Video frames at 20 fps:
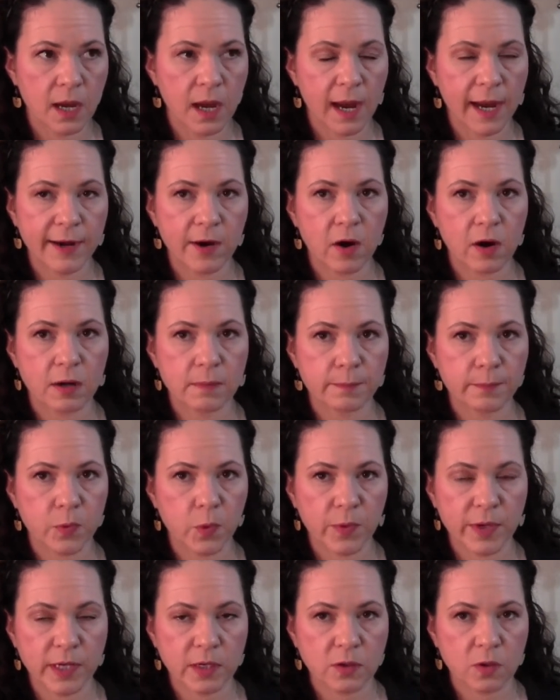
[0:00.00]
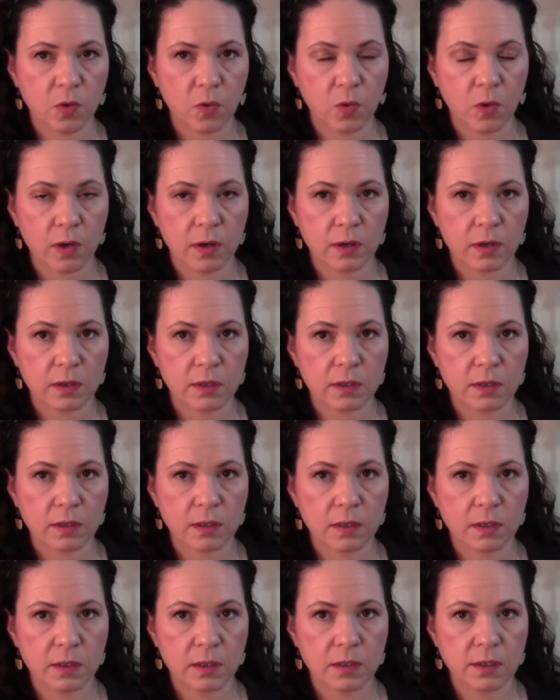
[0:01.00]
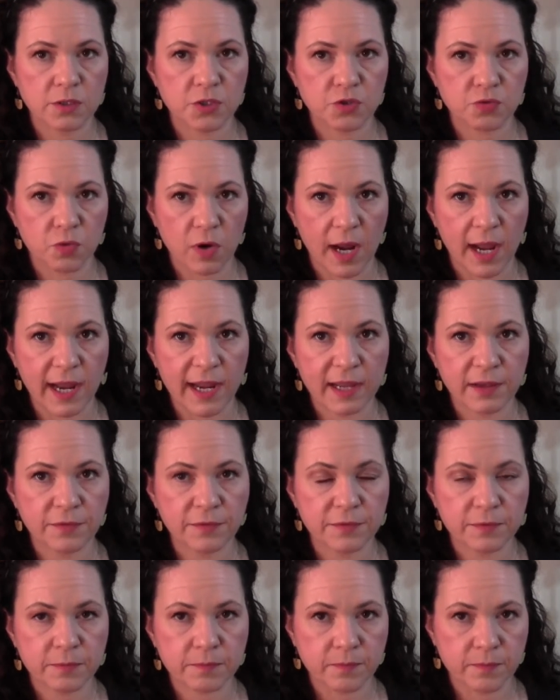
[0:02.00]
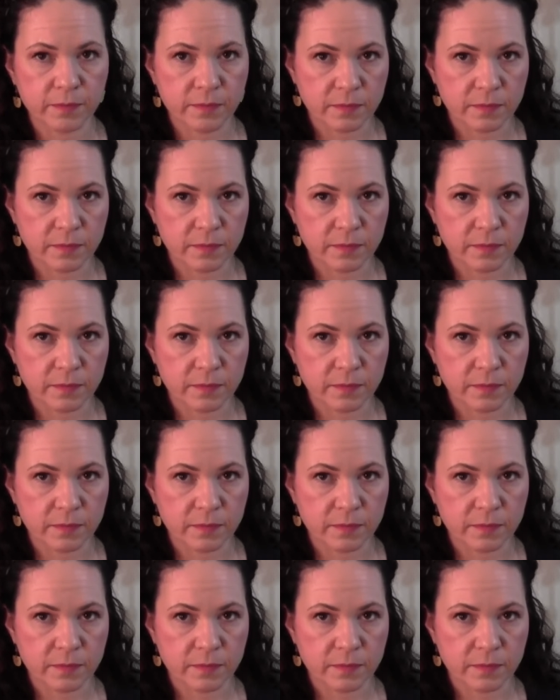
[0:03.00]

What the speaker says: I Heart Marine Corps Drive.